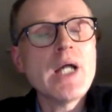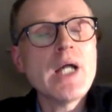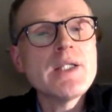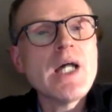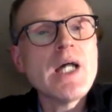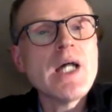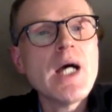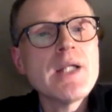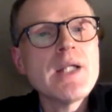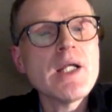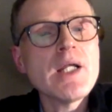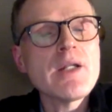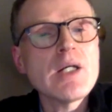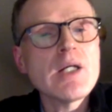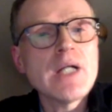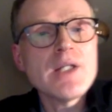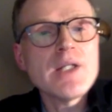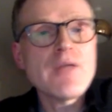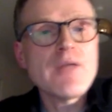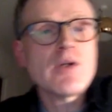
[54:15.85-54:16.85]
another
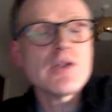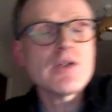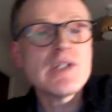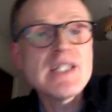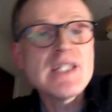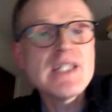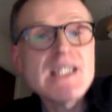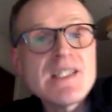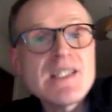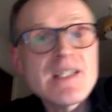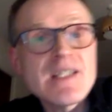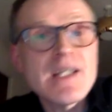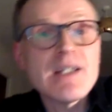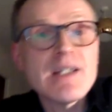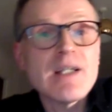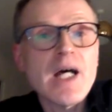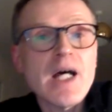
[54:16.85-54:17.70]
another lead in,